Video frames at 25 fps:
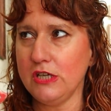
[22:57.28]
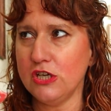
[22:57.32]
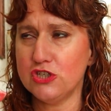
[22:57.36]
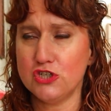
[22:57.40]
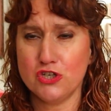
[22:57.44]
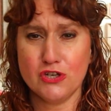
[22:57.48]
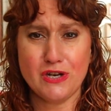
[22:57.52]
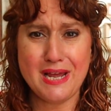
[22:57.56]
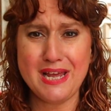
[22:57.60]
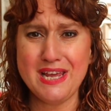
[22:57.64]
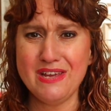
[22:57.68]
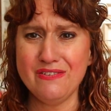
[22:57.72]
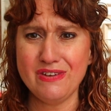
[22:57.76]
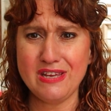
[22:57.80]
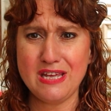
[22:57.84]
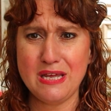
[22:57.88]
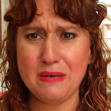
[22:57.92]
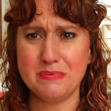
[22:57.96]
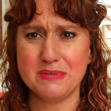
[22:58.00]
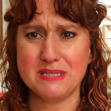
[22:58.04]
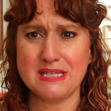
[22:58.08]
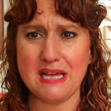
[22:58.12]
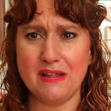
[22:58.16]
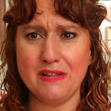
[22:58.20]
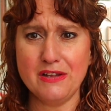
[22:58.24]
should I even
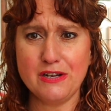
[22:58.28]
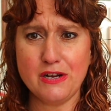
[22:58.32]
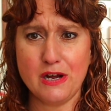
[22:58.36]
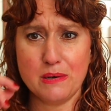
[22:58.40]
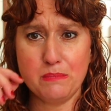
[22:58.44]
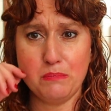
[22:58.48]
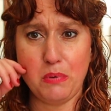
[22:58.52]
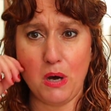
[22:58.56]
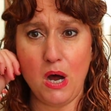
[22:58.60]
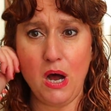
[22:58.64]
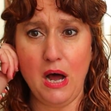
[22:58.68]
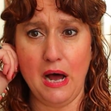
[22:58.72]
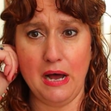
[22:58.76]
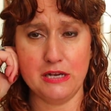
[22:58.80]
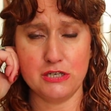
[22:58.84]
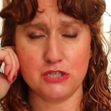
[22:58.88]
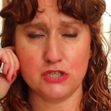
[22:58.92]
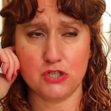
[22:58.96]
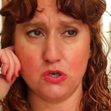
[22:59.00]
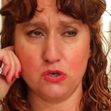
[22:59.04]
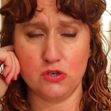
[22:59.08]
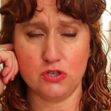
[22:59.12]
keep selling on Posh?